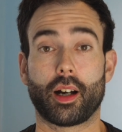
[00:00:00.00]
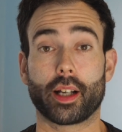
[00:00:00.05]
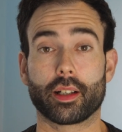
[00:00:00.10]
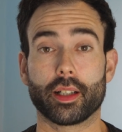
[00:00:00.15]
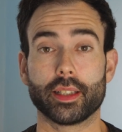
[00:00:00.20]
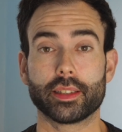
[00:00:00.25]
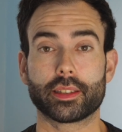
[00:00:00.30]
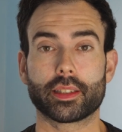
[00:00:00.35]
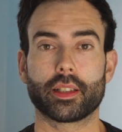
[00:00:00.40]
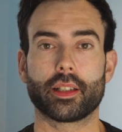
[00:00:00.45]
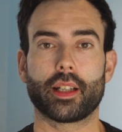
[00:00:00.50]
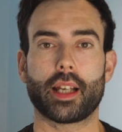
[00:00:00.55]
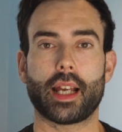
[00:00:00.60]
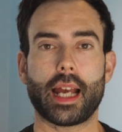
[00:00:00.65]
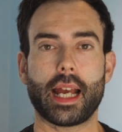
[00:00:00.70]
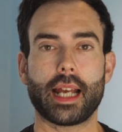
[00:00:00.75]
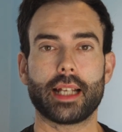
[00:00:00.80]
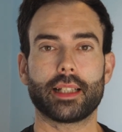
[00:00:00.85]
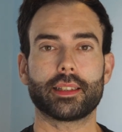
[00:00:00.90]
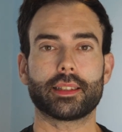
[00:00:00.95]
Hi guys,
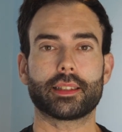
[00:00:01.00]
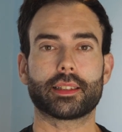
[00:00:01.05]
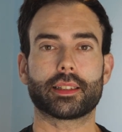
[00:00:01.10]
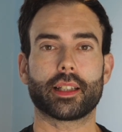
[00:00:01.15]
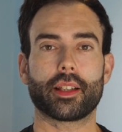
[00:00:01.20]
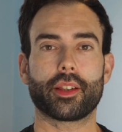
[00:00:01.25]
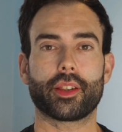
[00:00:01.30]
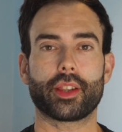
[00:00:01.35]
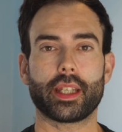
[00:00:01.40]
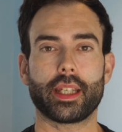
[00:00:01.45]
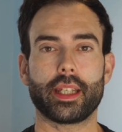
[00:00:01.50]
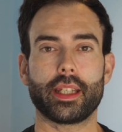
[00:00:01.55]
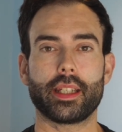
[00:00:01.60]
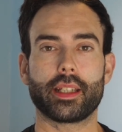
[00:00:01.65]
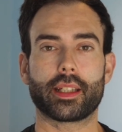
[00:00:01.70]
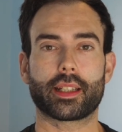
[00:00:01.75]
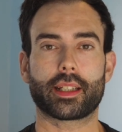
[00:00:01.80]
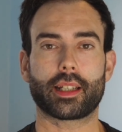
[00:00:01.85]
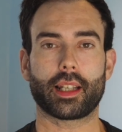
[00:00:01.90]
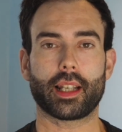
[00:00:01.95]
as
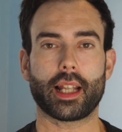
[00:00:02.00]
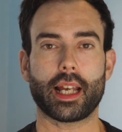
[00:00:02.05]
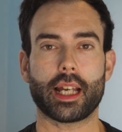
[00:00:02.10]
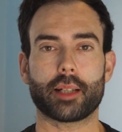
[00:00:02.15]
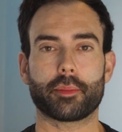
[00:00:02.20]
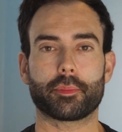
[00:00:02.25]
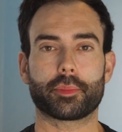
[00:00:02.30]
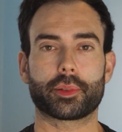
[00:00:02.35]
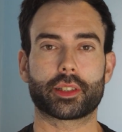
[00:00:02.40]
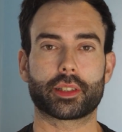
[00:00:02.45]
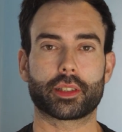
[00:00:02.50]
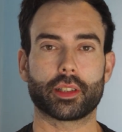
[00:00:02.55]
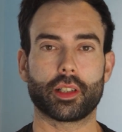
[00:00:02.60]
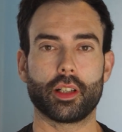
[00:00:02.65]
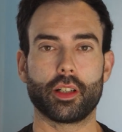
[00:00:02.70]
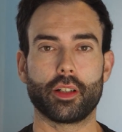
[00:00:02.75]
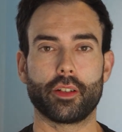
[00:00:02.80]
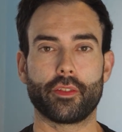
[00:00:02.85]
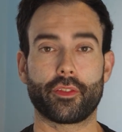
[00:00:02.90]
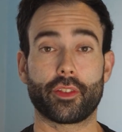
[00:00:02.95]
the collapse
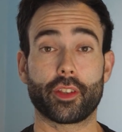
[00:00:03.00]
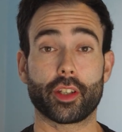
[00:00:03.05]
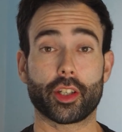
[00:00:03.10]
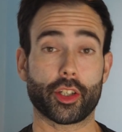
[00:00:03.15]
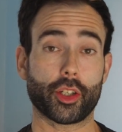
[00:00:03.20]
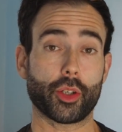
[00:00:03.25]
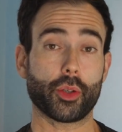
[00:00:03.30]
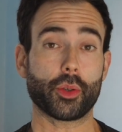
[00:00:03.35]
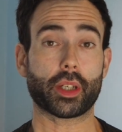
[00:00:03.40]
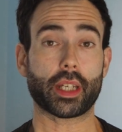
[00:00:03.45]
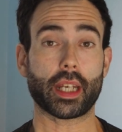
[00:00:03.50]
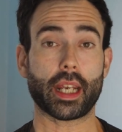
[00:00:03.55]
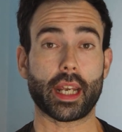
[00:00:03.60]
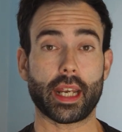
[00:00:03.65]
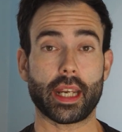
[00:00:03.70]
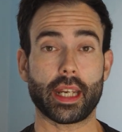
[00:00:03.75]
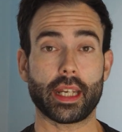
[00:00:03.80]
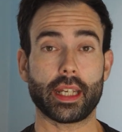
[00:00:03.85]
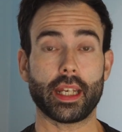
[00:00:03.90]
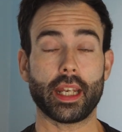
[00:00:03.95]
of the
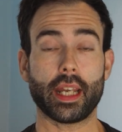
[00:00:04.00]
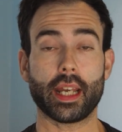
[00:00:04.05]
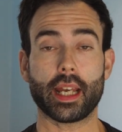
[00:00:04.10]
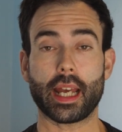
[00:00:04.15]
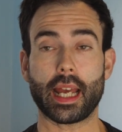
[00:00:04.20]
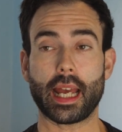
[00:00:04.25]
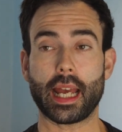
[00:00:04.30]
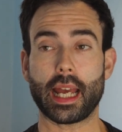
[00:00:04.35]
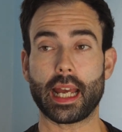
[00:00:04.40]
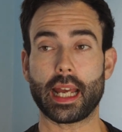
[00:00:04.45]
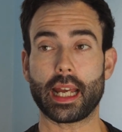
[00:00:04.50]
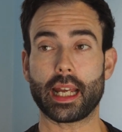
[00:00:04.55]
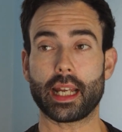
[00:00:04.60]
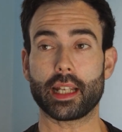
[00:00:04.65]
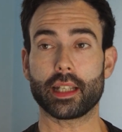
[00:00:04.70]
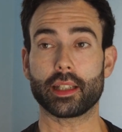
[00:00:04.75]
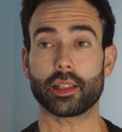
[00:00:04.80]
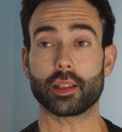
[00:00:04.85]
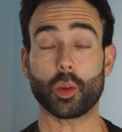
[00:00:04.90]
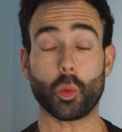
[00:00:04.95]
UK
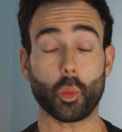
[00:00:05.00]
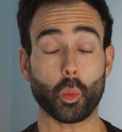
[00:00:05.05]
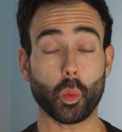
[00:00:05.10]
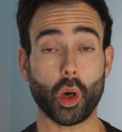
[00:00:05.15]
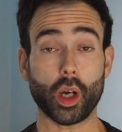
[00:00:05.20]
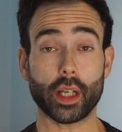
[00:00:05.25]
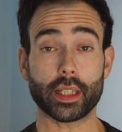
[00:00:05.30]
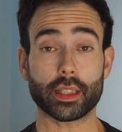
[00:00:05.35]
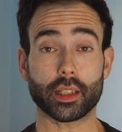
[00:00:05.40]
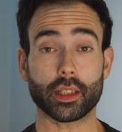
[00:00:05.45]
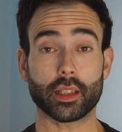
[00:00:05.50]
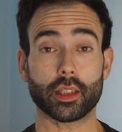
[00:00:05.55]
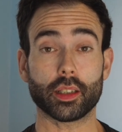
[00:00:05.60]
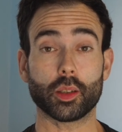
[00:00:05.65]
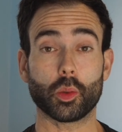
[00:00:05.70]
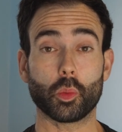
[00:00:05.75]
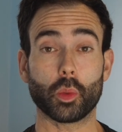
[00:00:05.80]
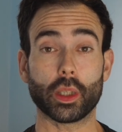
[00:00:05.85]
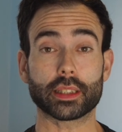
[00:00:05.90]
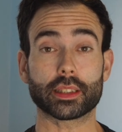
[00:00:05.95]
and wider
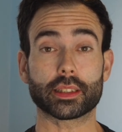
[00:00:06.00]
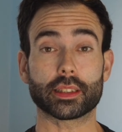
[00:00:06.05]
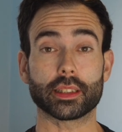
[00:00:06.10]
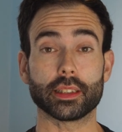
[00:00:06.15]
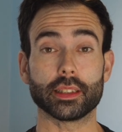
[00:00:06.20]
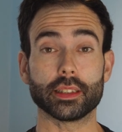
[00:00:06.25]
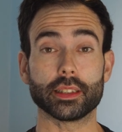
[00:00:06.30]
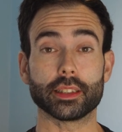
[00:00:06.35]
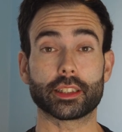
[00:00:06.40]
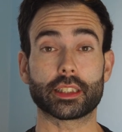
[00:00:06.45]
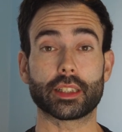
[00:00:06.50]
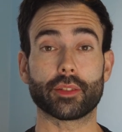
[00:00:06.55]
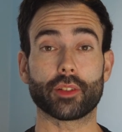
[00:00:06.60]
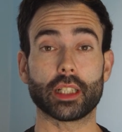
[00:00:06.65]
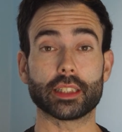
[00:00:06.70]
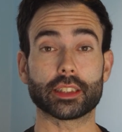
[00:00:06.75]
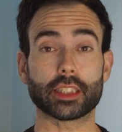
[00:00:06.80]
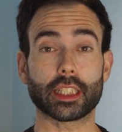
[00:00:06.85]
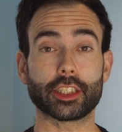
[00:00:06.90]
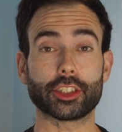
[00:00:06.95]
Western
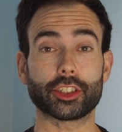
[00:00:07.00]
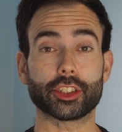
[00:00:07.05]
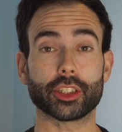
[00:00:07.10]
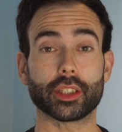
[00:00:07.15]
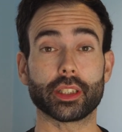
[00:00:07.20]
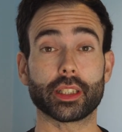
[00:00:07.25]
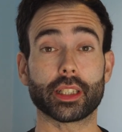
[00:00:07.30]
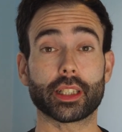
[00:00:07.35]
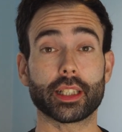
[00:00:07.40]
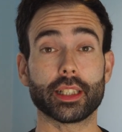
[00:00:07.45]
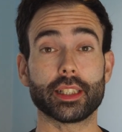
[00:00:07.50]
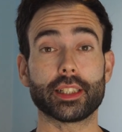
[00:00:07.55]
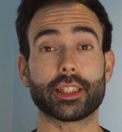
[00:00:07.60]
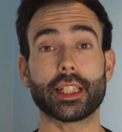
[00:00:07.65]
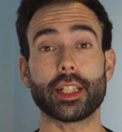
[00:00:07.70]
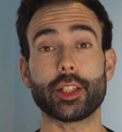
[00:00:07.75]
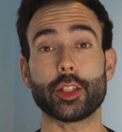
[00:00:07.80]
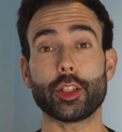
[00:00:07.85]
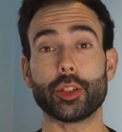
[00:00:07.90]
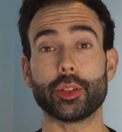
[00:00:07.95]
civilization
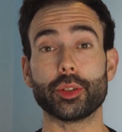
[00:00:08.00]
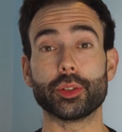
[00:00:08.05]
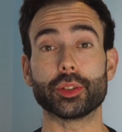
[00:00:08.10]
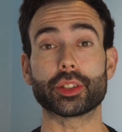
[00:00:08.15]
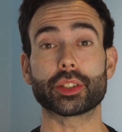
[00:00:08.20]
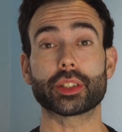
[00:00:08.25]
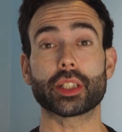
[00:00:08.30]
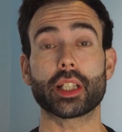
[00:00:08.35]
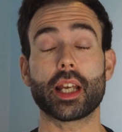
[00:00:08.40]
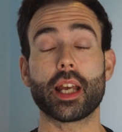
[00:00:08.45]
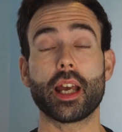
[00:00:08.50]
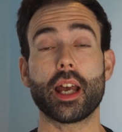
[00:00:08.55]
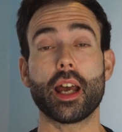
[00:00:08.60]
continues